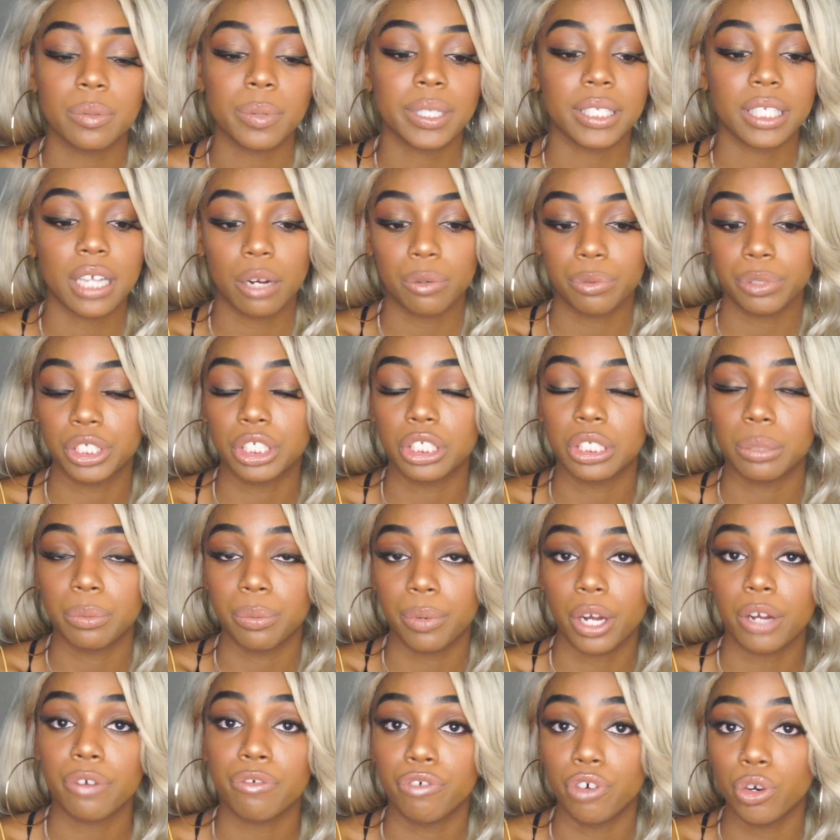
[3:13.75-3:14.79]
because I originally
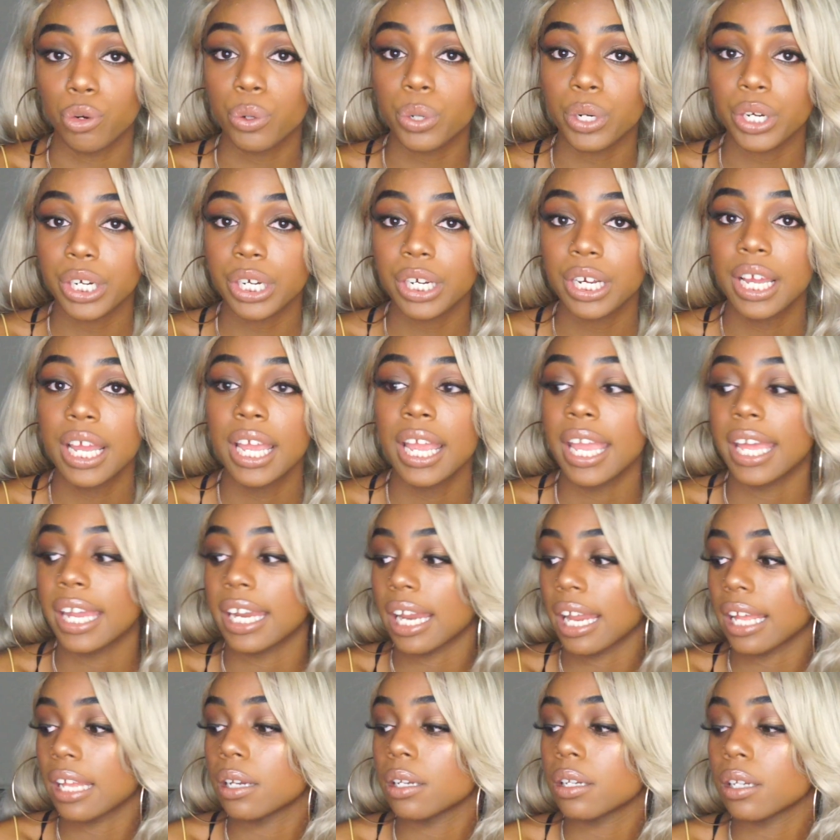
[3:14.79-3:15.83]
bought 4 and
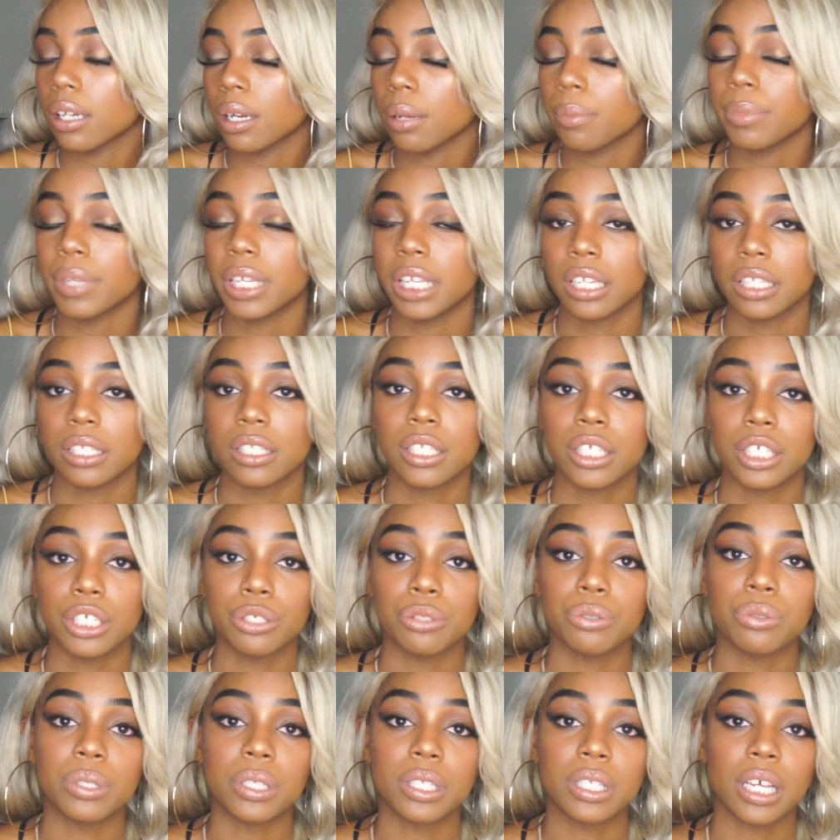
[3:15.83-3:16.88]
I ended up needing to
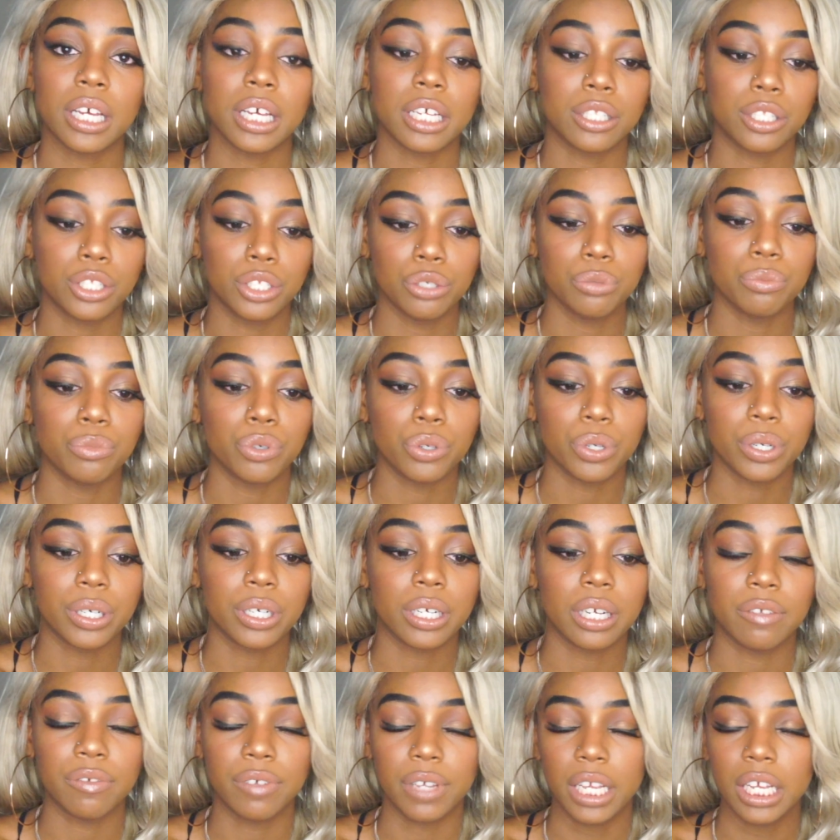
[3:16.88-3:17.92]
use 2 more
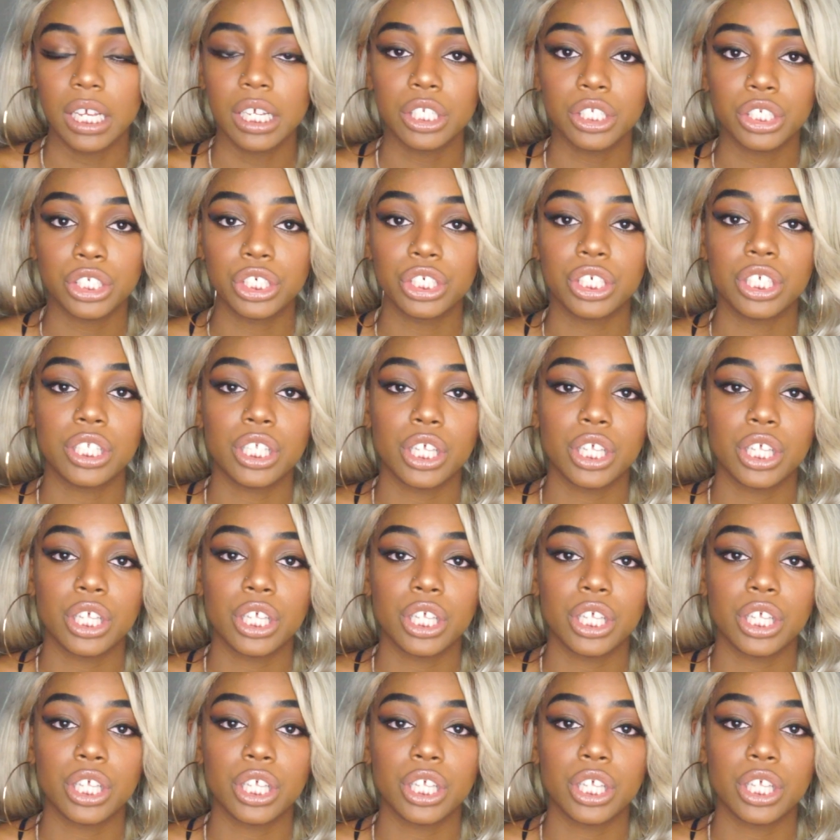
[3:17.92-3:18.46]
of each.